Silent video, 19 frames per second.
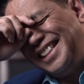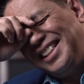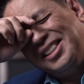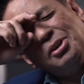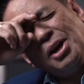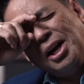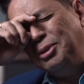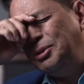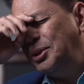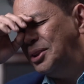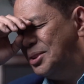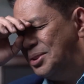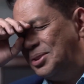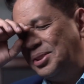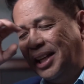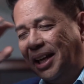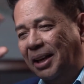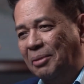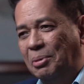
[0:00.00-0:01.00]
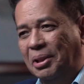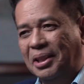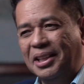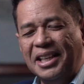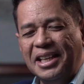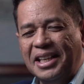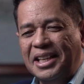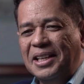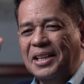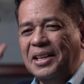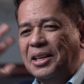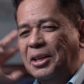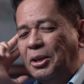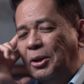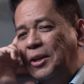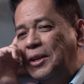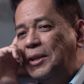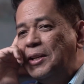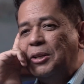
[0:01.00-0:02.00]
So I don't understand, but
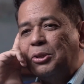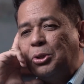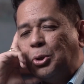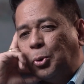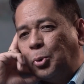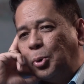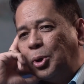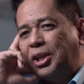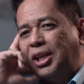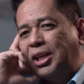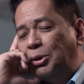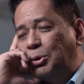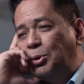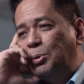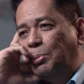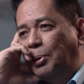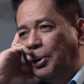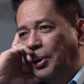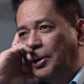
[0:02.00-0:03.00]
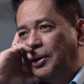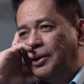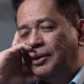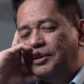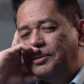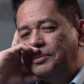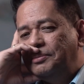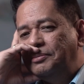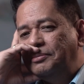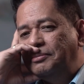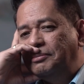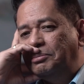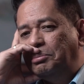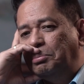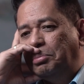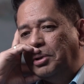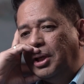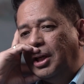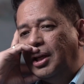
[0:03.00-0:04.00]
you know, he has quirky humor.
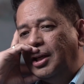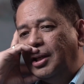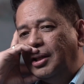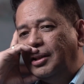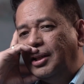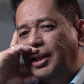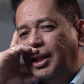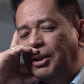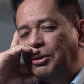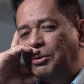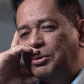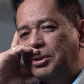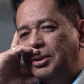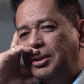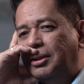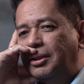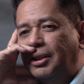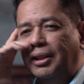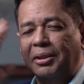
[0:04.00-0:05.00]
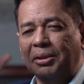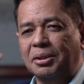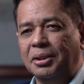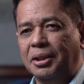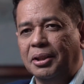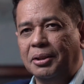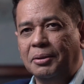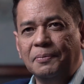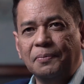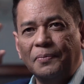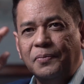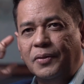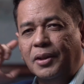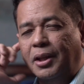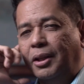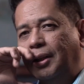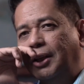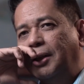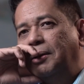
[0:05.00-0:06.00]
But yeah, those are the things that
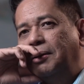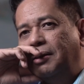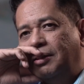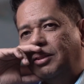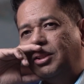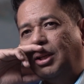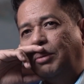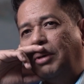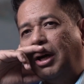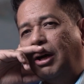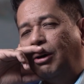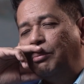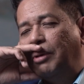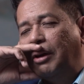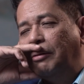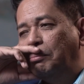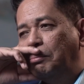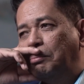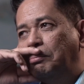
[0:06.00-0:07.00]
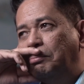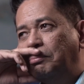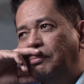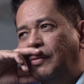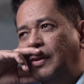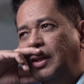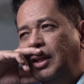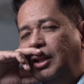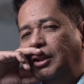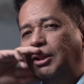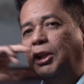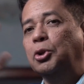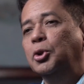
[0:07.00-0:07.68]
somehow the